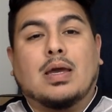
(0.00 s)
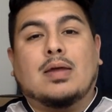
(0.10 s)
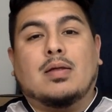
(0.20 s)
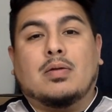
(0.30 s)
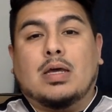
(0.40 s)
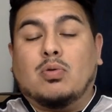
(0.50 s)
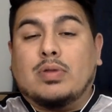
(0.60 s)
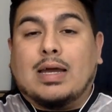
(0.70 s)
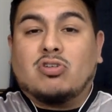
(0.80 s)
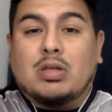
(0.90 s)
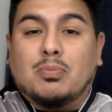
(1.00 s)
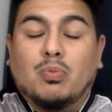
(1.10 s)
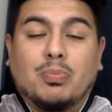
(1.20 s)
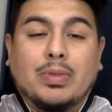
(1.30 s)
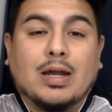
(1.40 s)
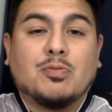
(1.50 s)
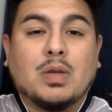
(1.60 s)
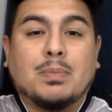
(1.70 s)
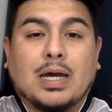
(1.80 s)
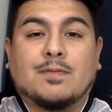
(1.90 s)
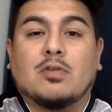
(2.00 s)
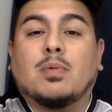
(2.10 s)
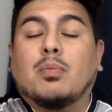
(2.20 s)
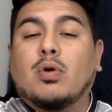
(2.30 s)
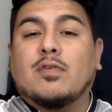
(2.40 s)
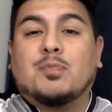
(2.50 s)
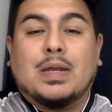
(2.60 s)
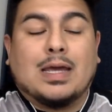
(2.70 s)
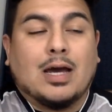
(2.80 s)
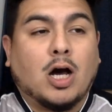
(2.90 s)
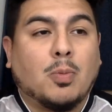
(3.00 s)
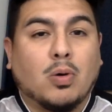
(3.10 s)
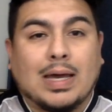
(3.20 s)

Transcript: it was actually not a spinning back fist, but more of a spinning elbow.